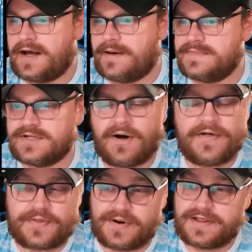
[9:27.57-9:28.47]
So
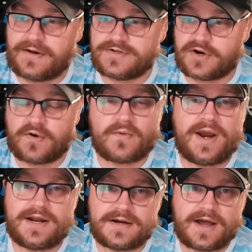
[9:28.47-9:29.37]
all 3 of those are
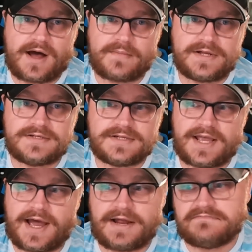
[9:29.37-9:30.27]
great uncommons
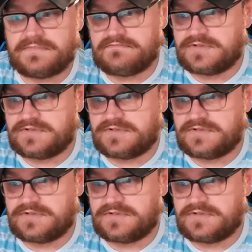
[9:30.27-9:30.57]
that,